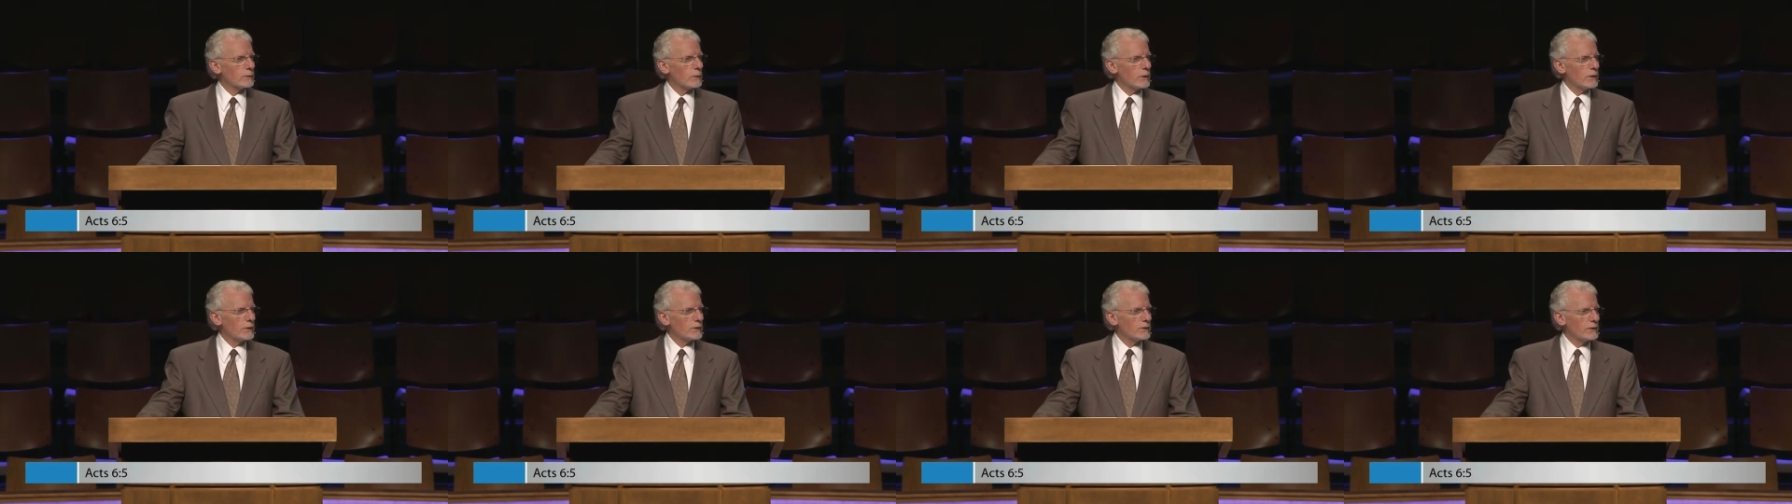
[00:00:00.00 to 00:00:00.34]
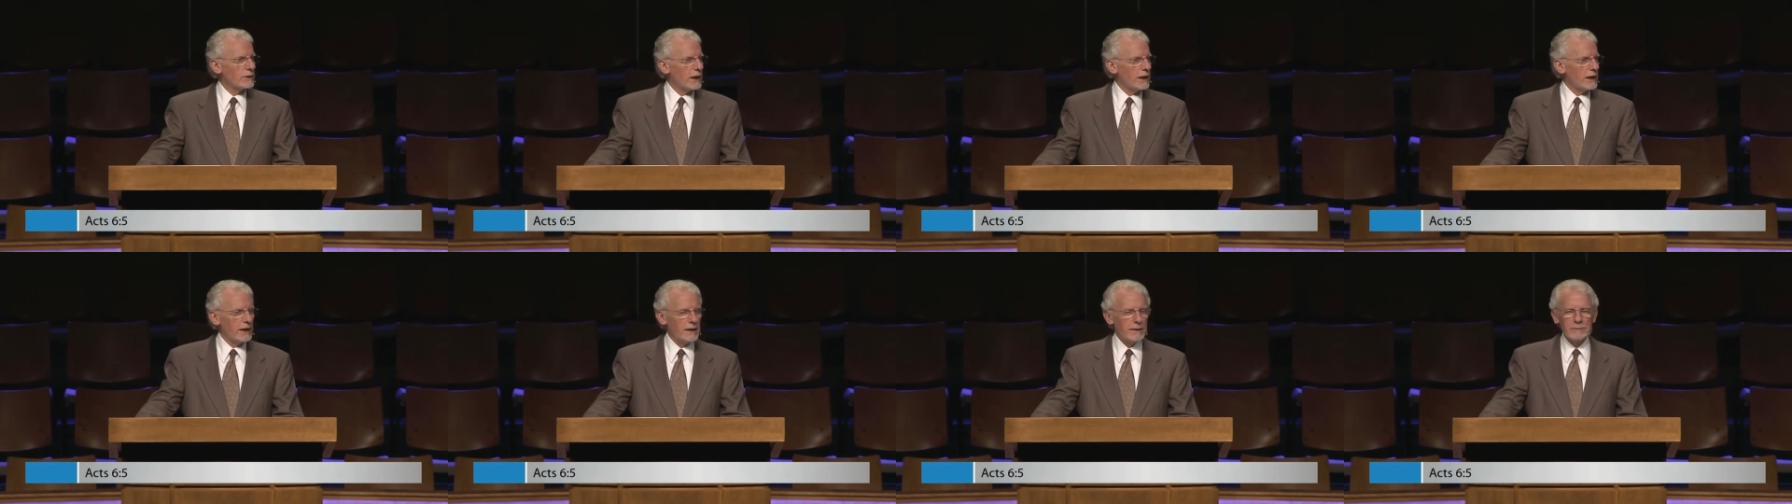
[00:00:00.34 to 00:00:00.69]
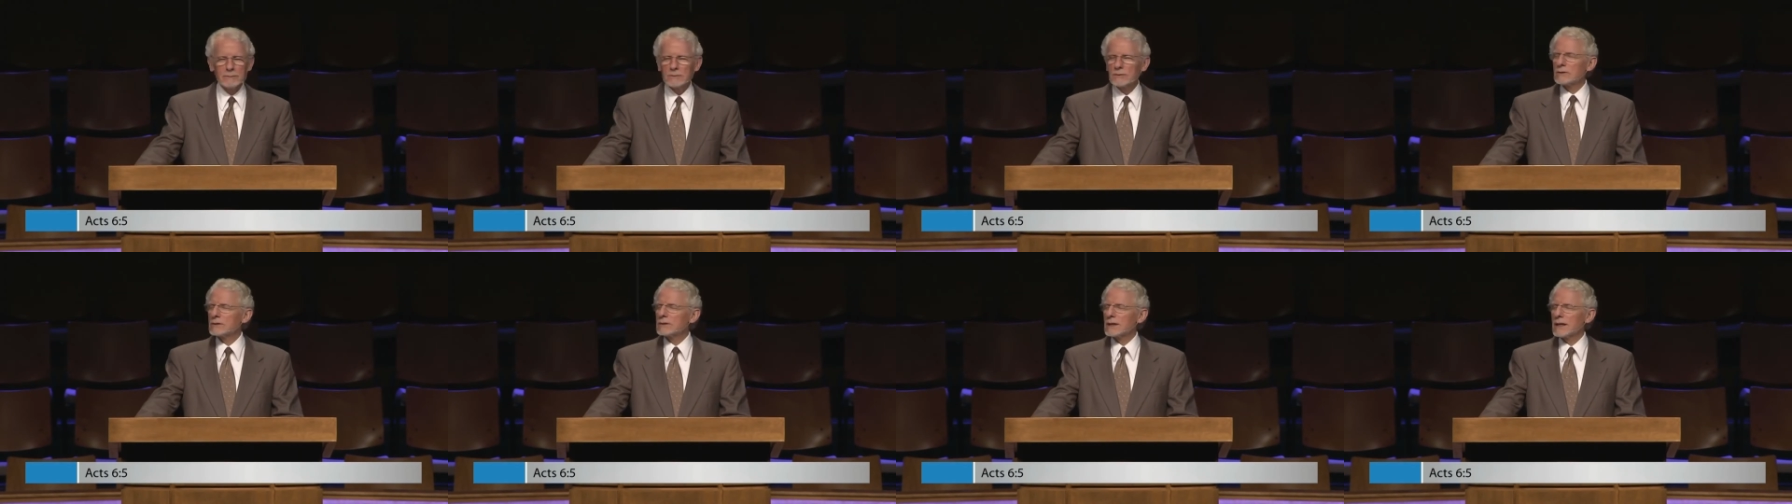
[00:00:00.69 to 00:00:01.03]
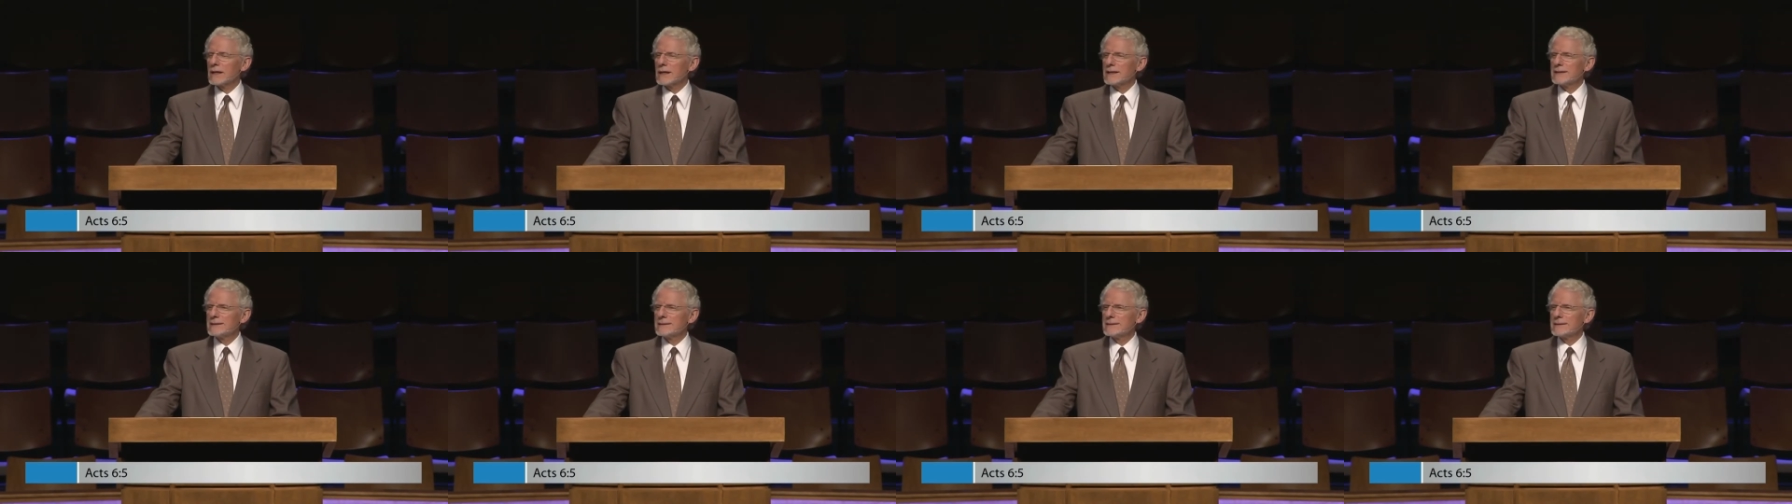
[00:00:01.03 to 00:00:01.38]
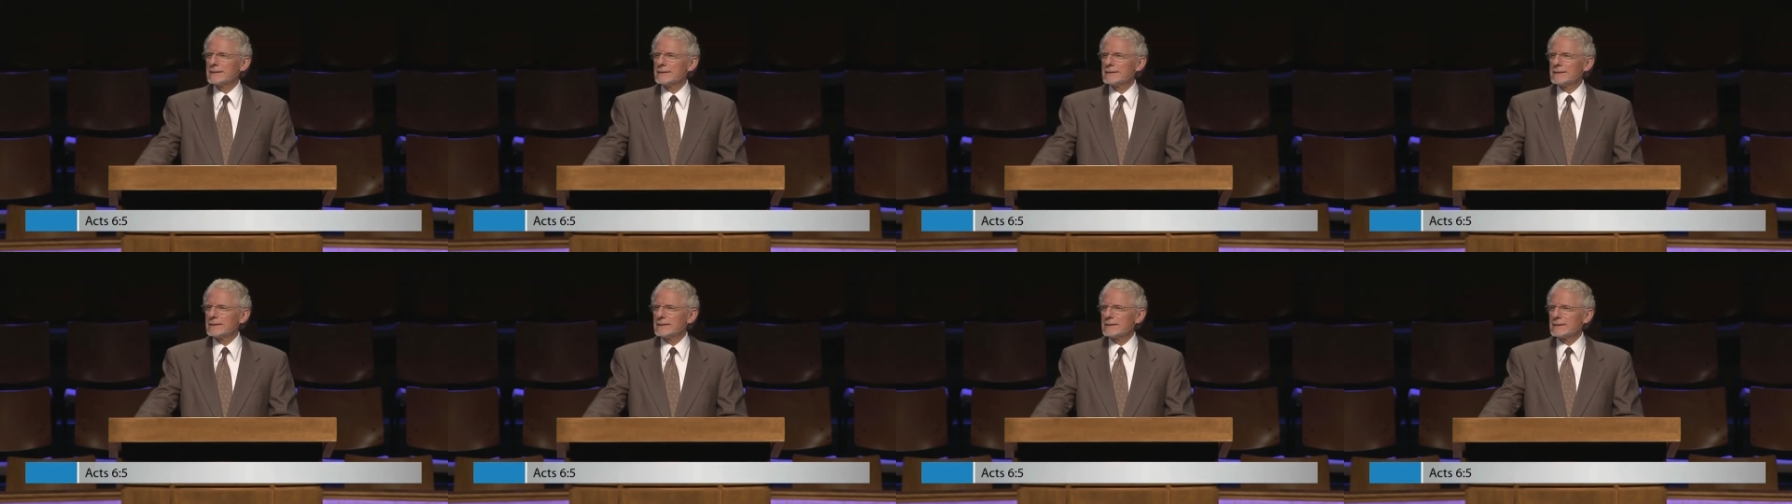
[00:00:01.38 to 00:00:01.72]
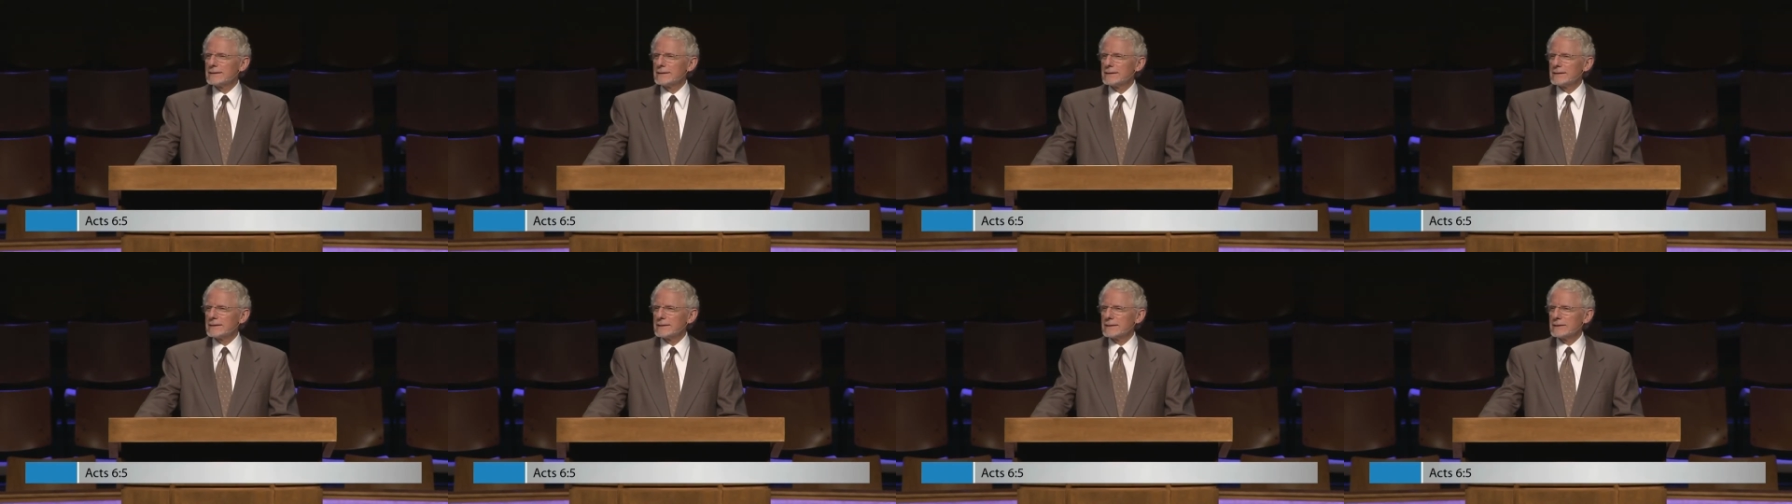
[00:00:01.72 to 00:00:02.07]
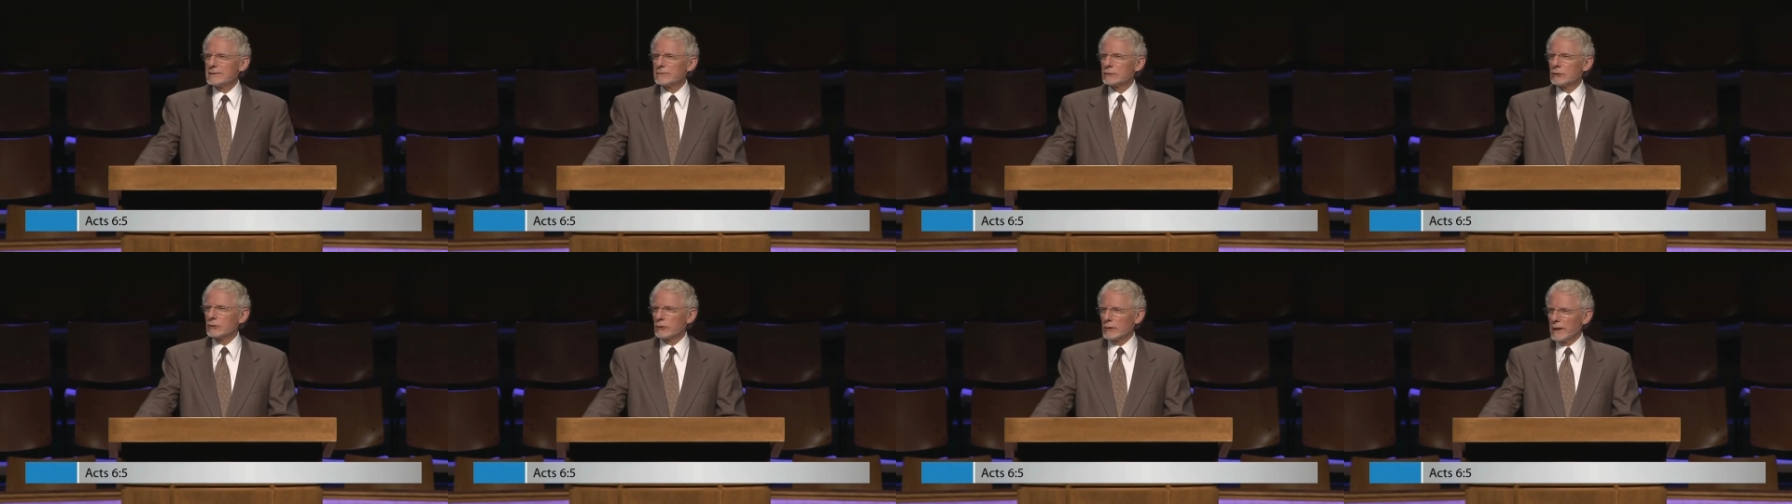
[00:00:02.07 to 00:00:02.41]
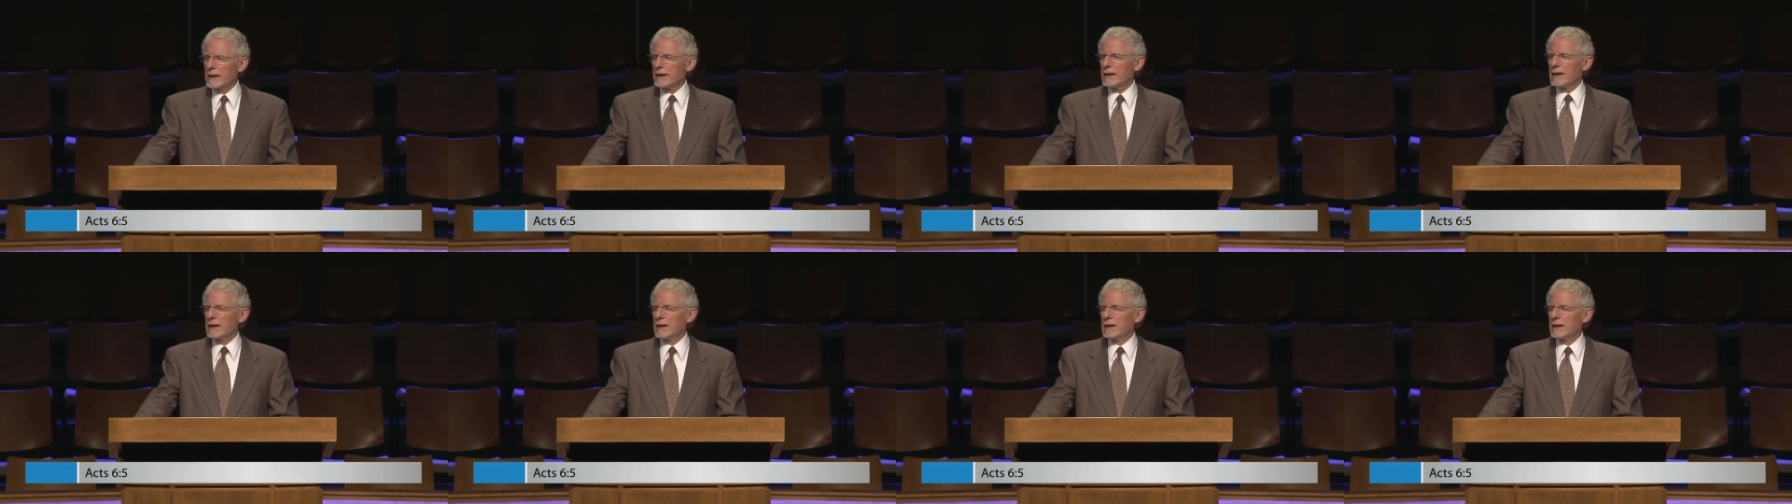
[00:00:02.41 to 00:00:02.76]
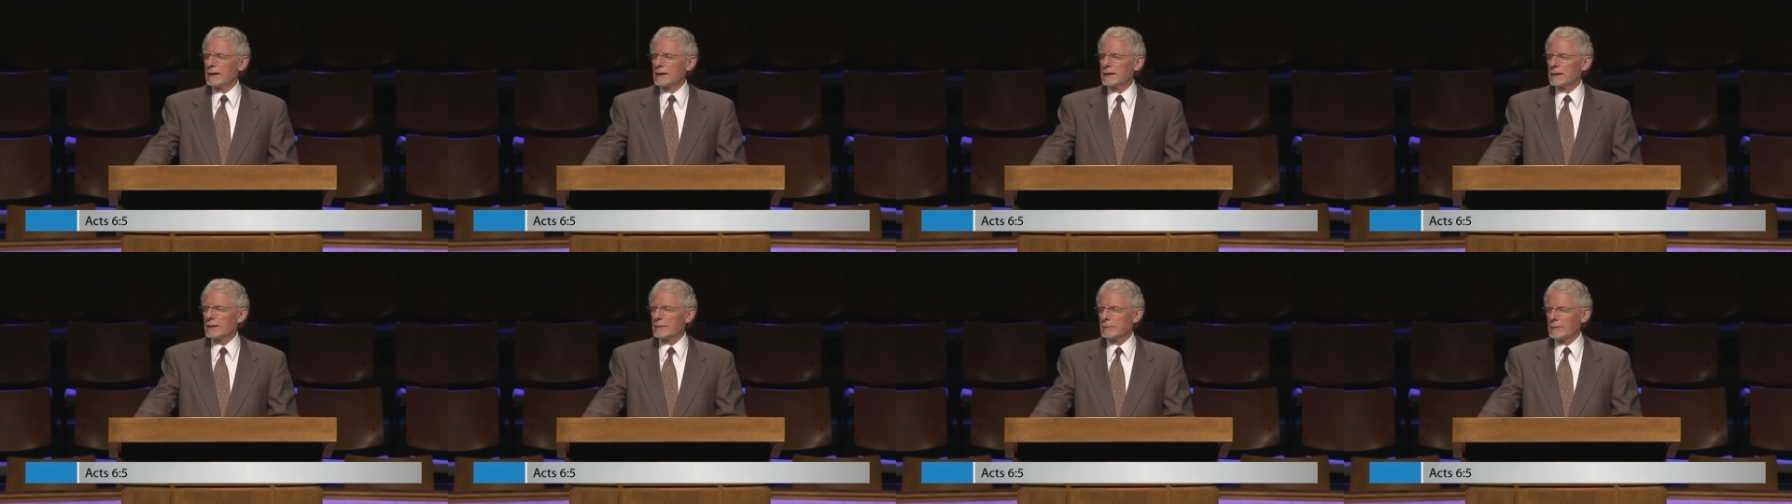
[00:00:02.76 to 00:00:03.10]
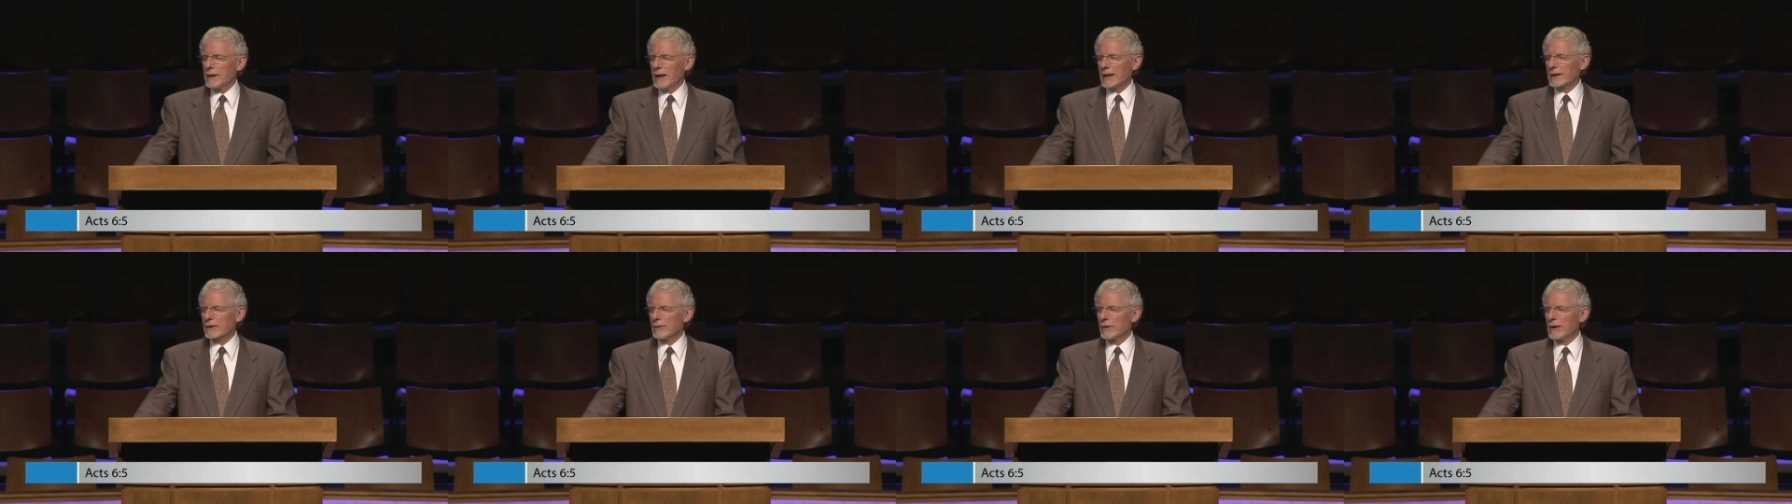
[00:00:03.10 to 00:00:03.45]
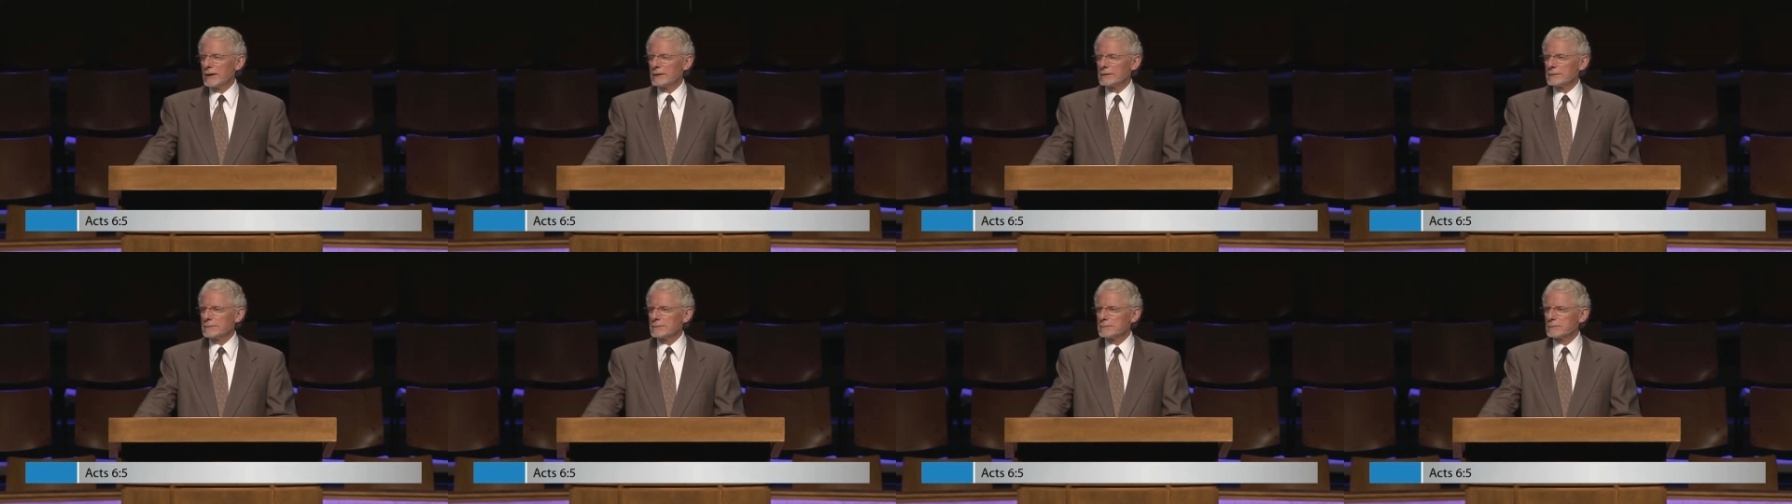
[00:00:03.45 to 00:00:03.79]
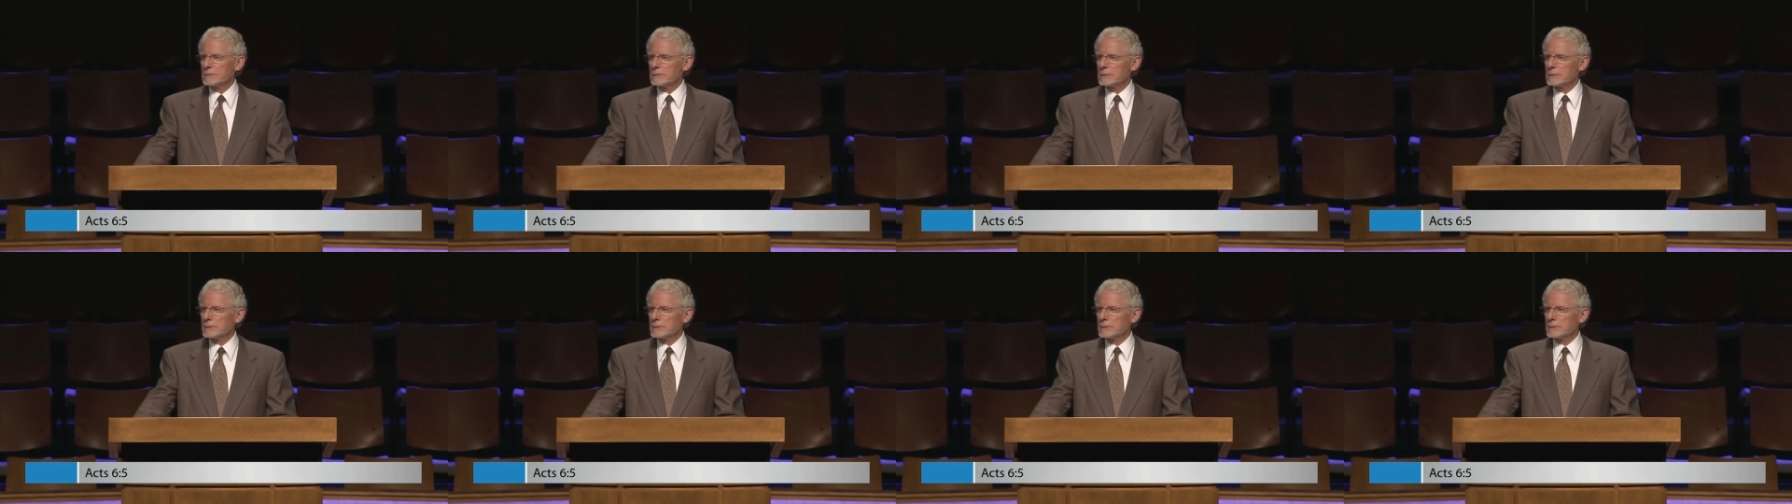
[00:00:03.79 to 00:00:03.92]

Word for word: with names uh, of Greek background,